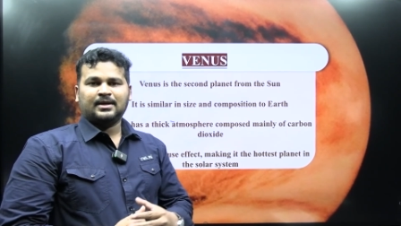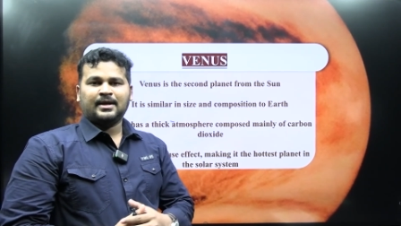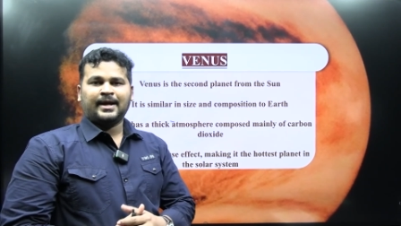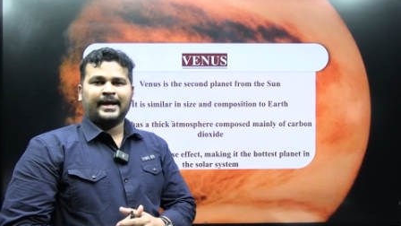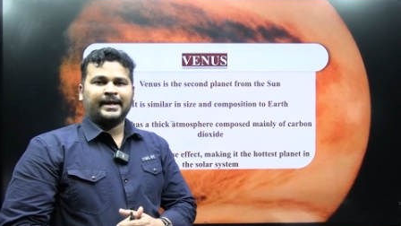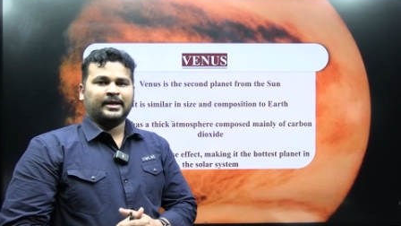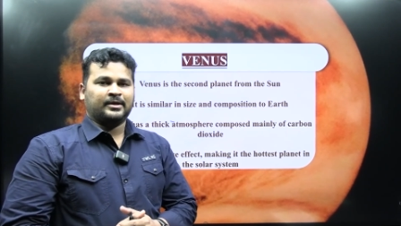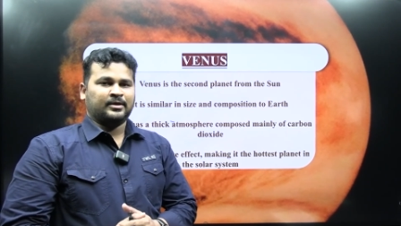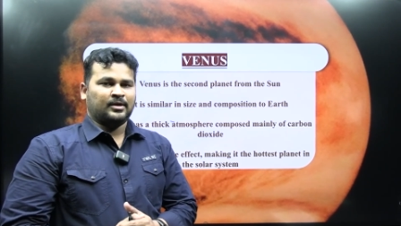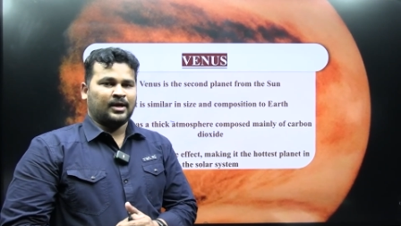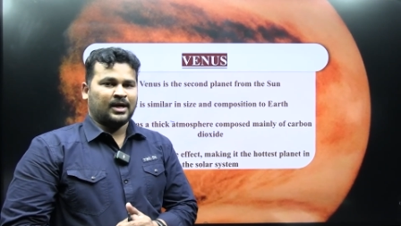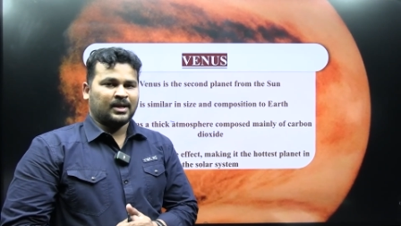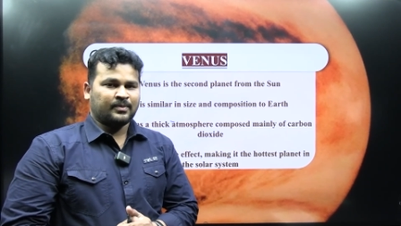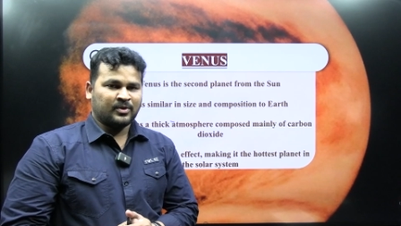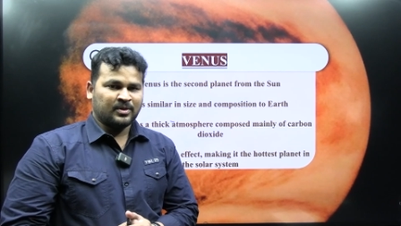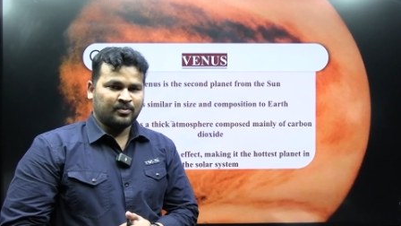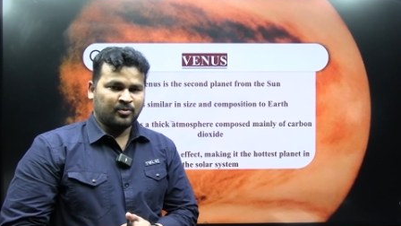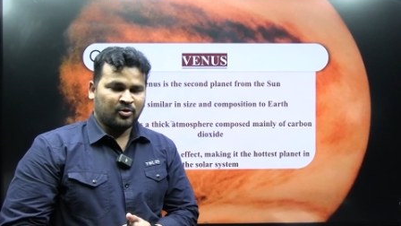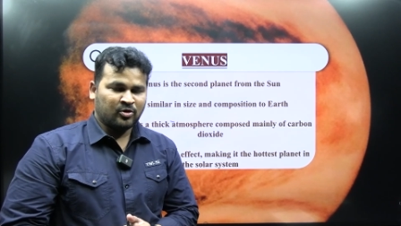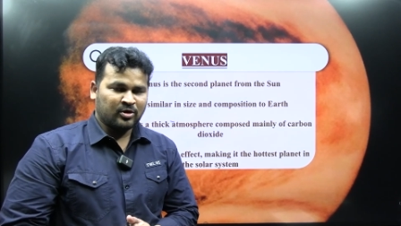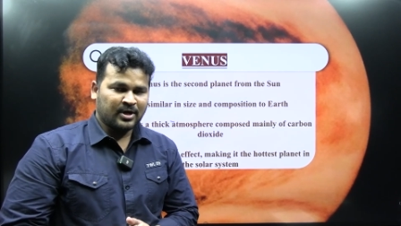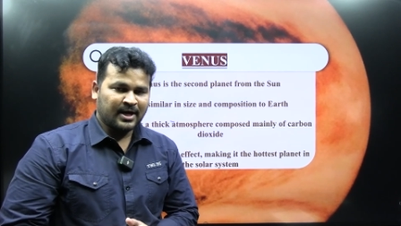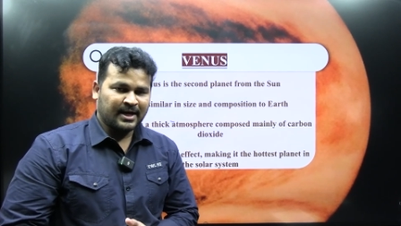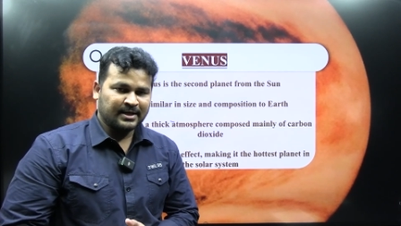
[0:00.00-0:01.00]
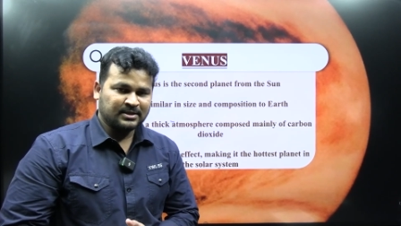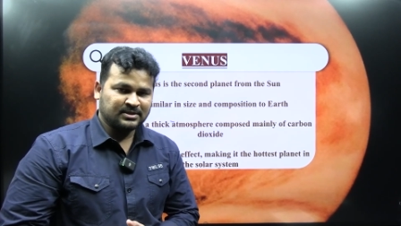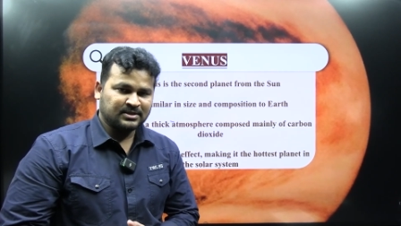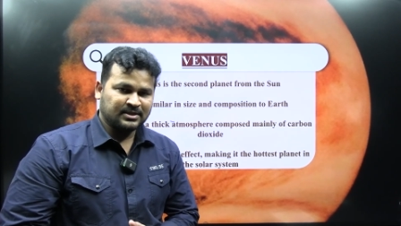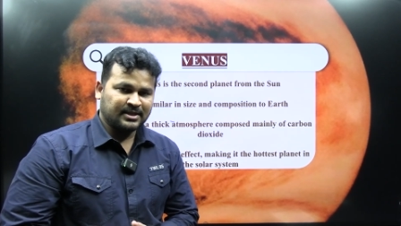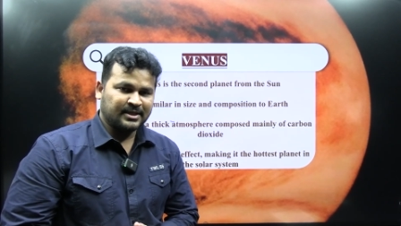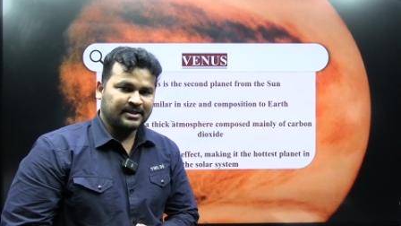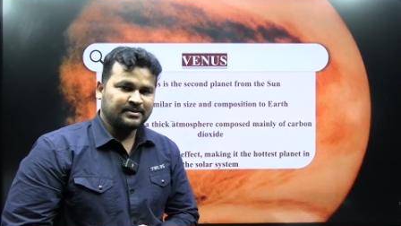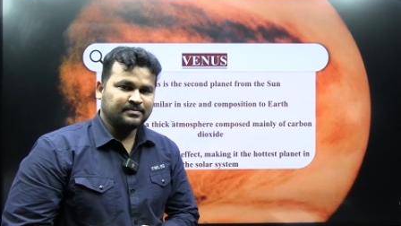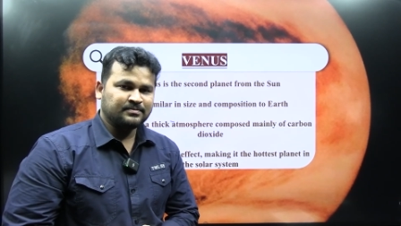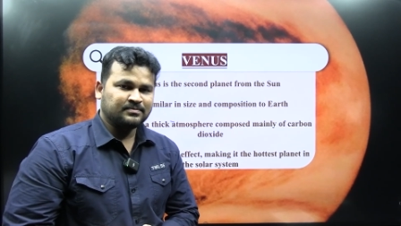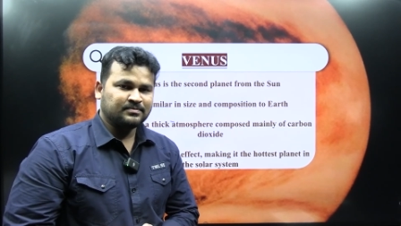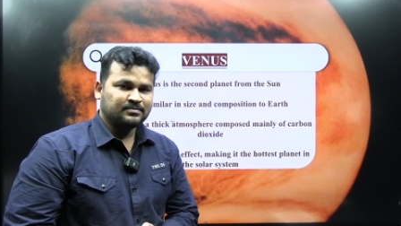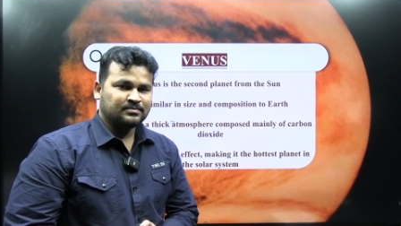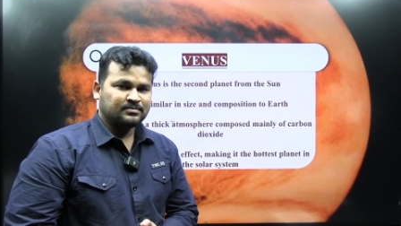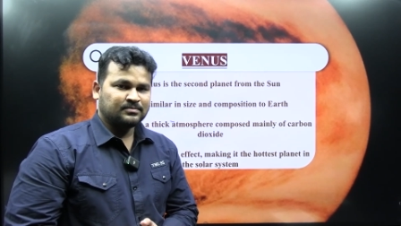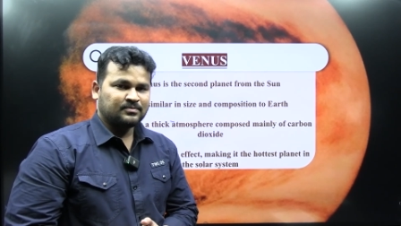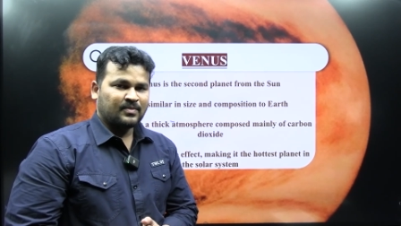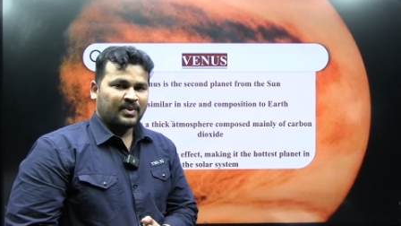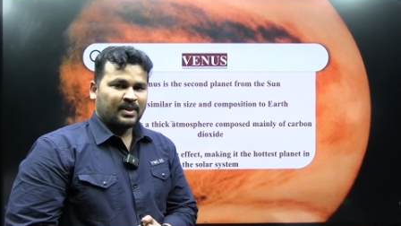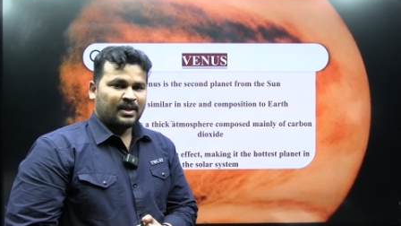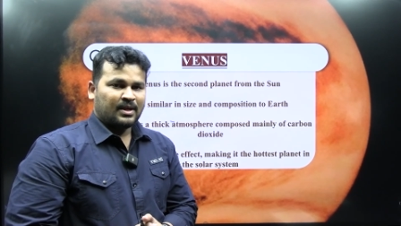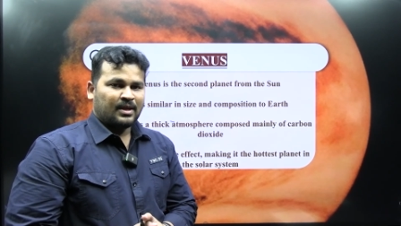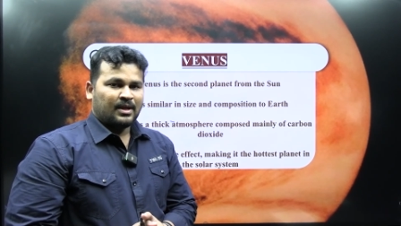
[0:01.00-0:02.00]
and carbon monoxide.
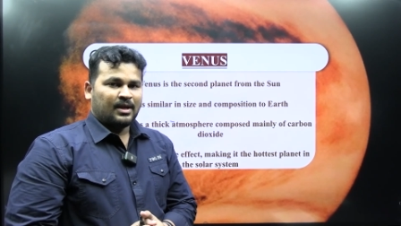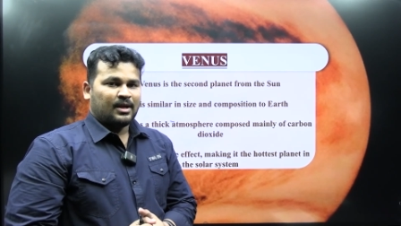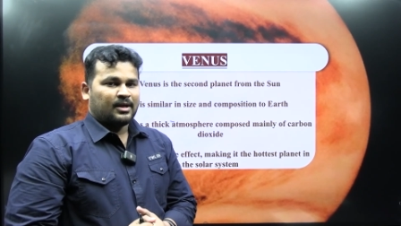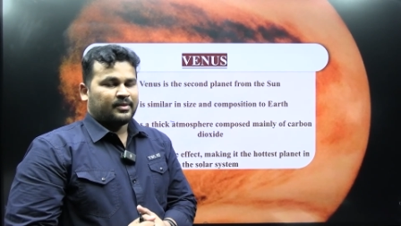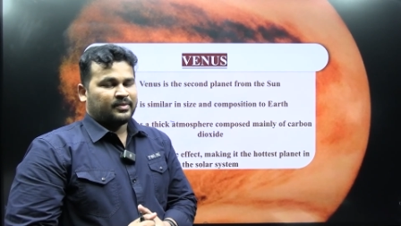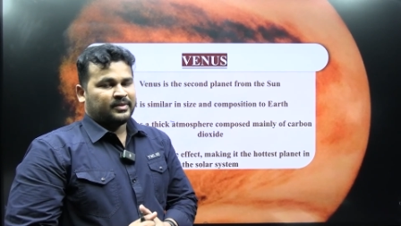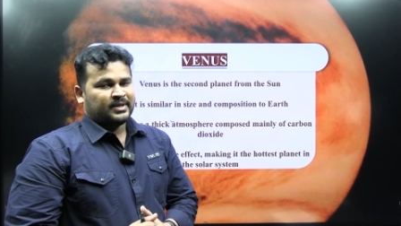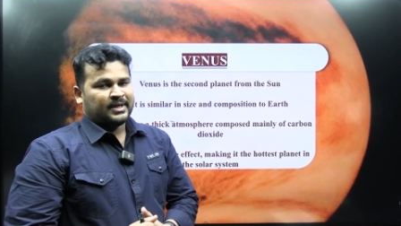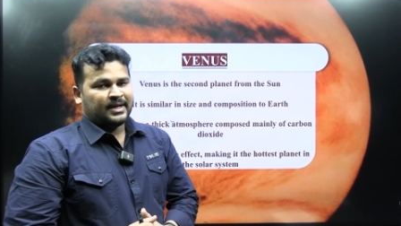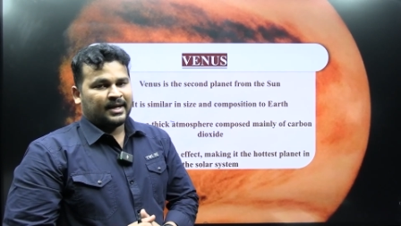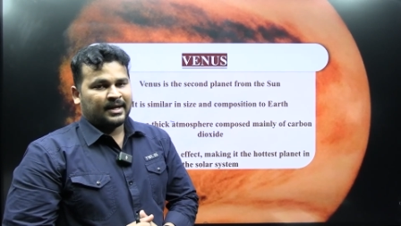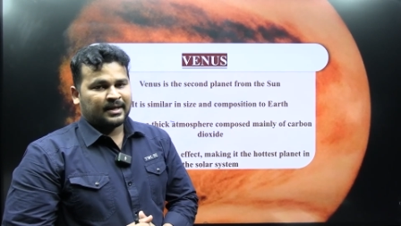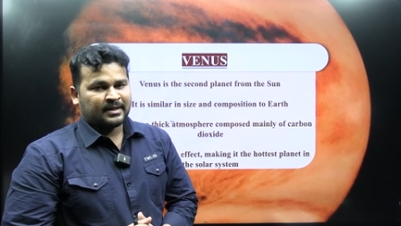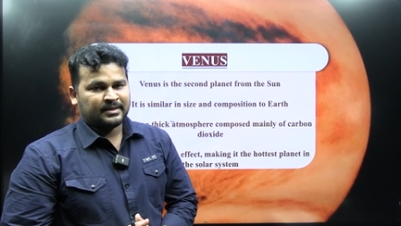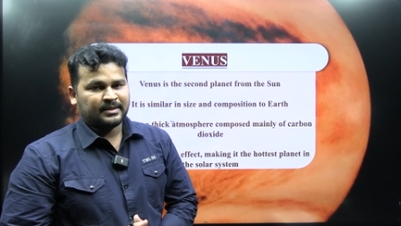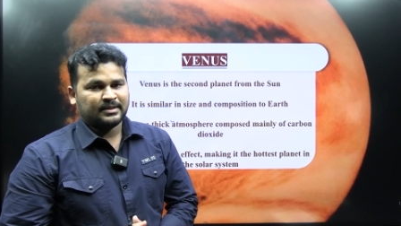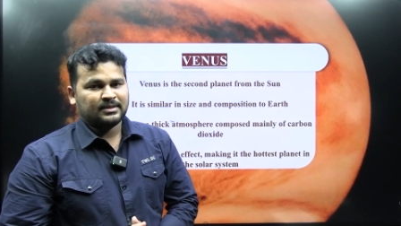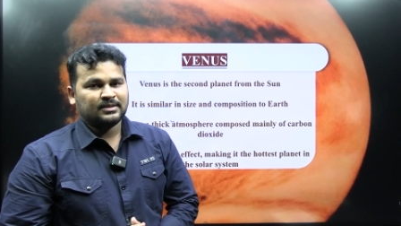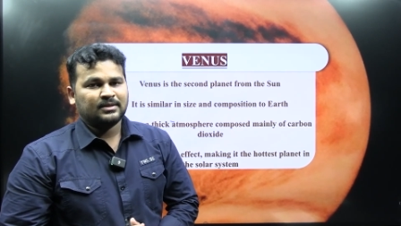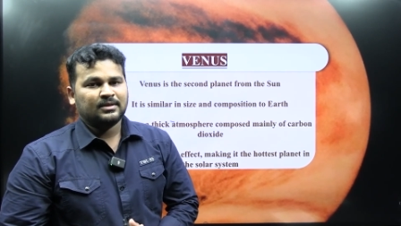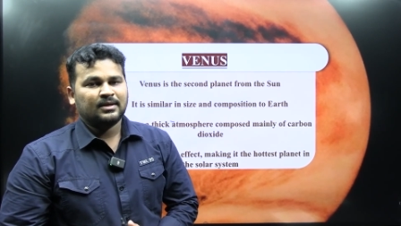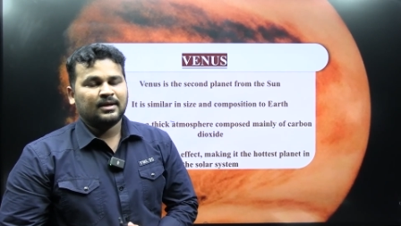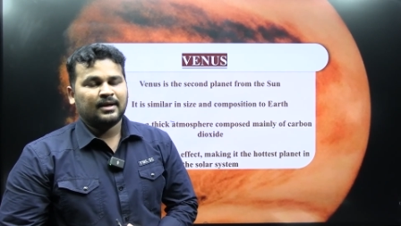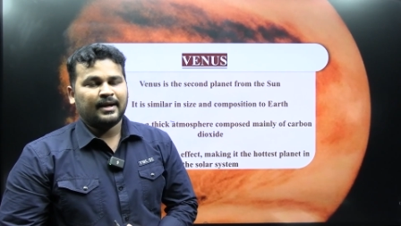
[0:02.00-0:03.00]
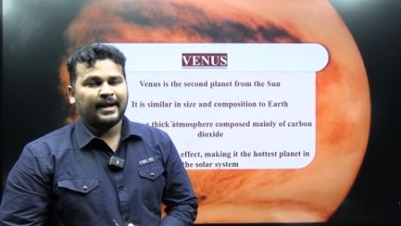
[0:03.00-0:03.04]
They are the